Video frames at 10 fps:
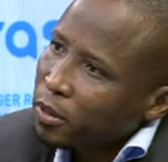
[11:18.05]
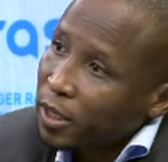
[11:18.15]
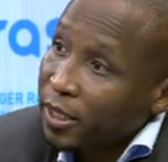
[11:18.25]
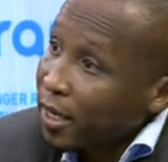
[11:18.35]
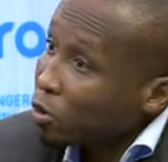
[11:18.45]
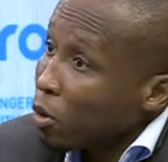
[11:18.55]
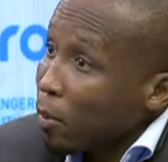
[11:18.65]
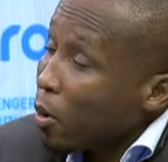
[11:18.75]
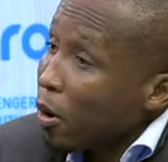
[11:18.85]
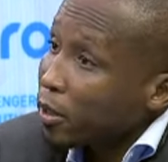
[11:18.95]
It gets to a
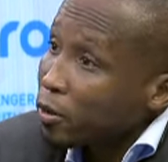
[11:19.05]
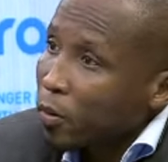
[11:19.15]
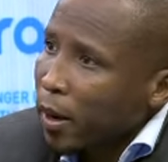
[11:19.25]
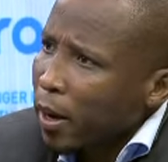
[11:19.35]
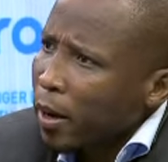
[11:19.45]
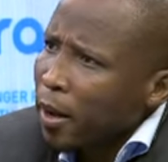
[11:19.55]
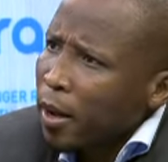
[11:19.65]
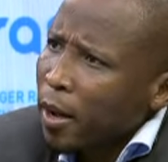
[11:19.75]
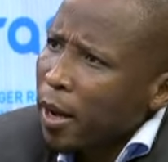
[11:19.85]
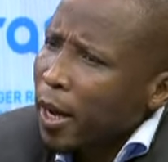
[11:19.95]
point where
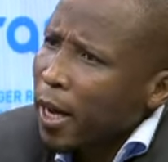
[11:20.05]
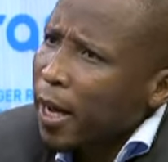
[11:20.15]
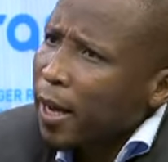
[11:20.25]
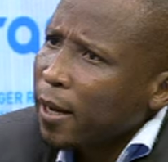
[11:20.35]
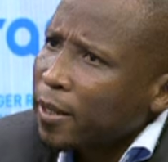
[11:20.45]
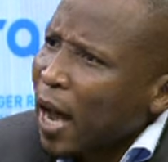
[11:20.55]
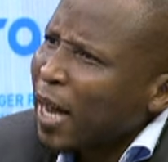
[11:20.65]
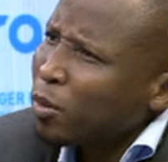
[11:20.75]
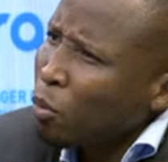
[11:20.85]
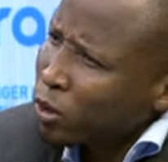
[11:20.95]
the
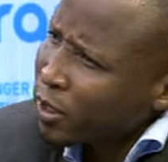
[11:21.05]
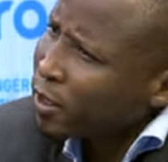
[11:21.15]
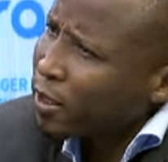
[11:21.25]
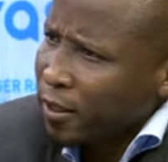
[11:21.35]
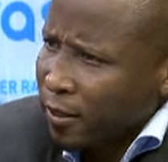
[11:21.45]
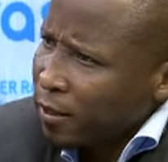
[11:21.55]
animosity